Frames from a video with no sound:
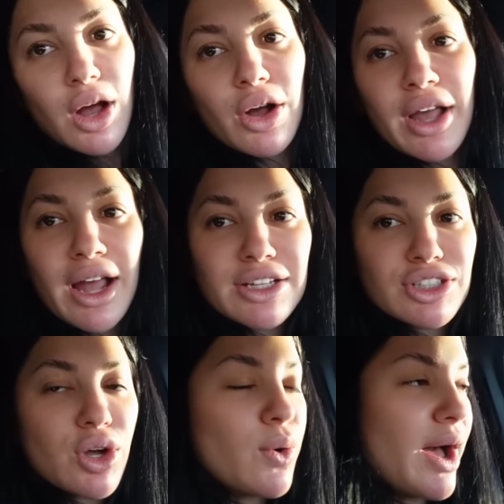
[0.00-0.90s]
Okay guys,
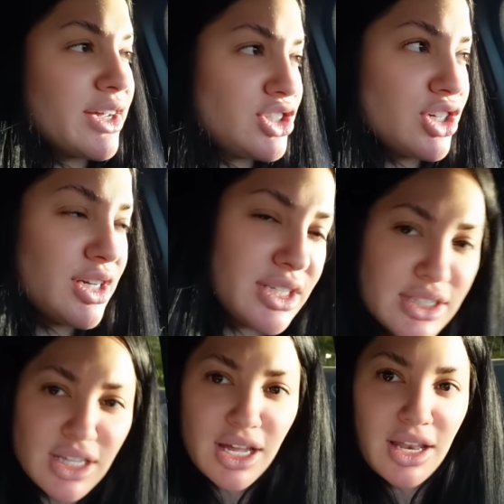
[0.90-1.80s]
so I just
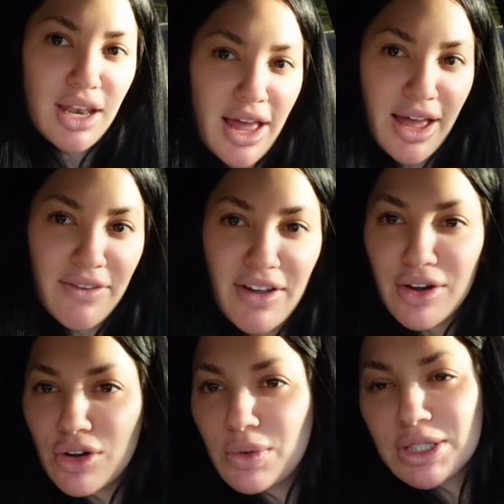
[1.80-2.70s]
left. I
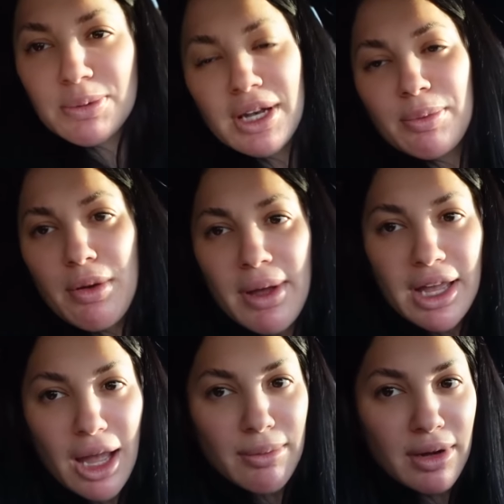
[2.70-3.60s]
don't know what's been up with my
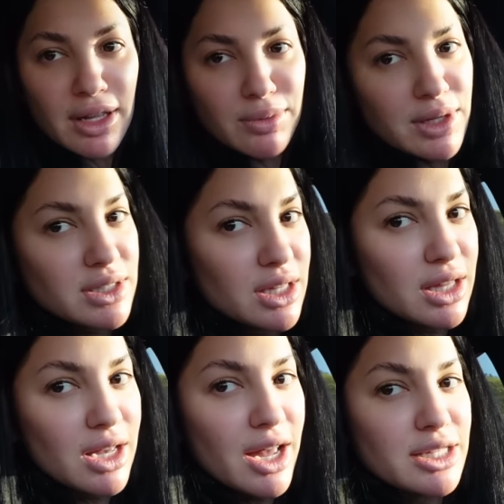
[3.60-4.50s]
camera
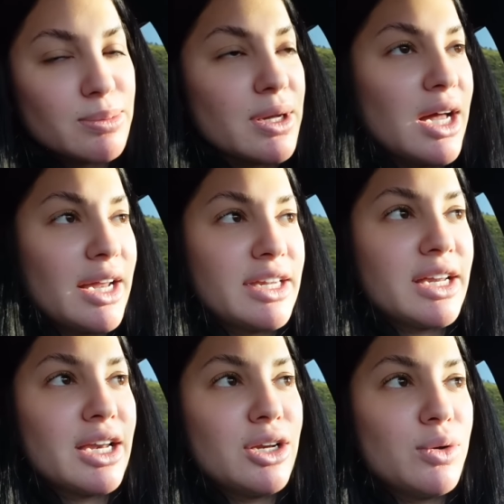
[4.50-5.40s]
recently, guys, but I need
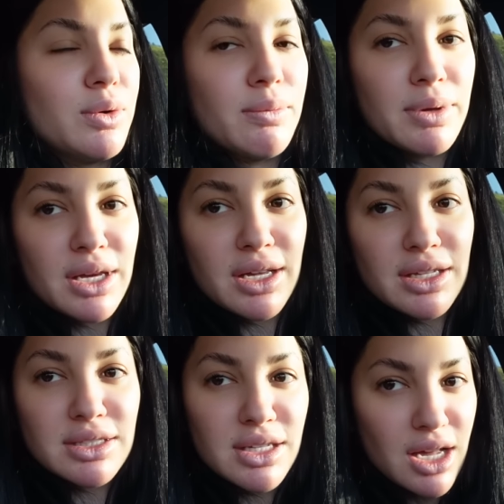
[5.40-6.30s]
to get a new one
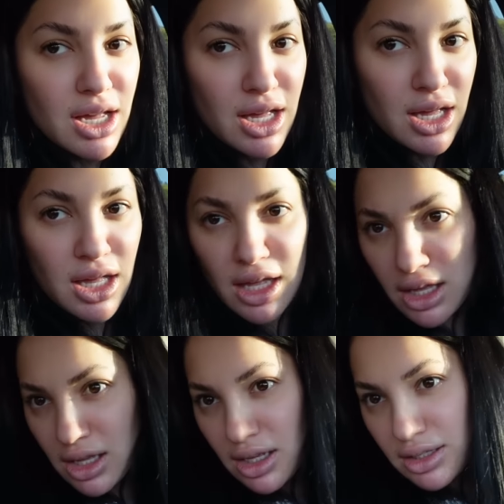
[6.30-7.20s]
because
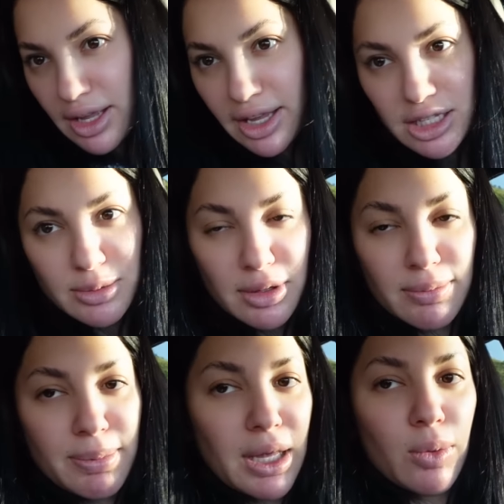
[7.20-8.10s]
like it's been
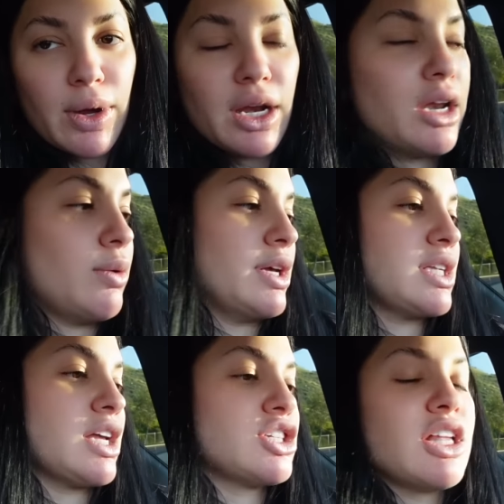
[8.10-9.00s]
being weird. Anyways,
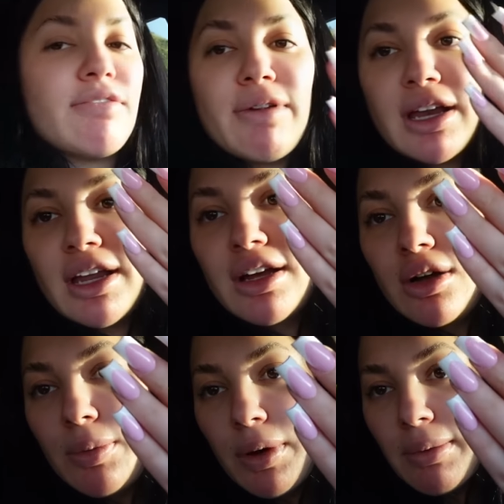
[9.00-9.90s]
I just left my
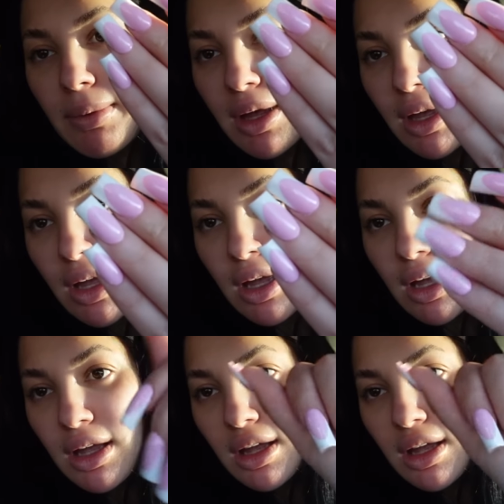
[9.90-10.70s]
nail appointment.